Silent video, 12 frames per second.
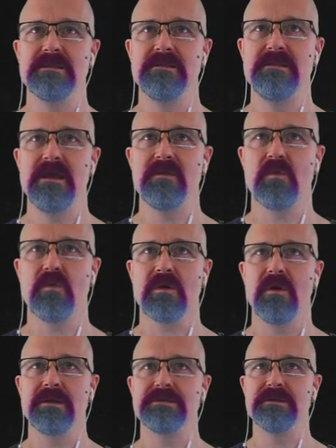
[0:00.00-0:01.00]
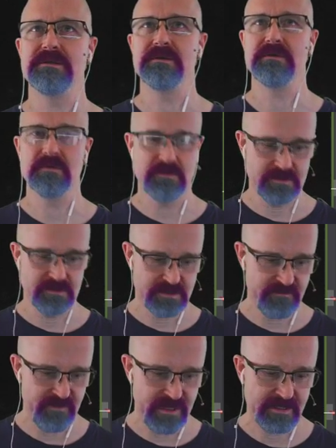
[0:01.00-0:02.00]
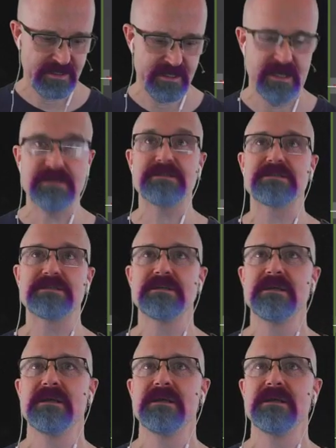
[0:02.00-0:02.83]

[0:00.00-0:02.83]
then we're going to define this.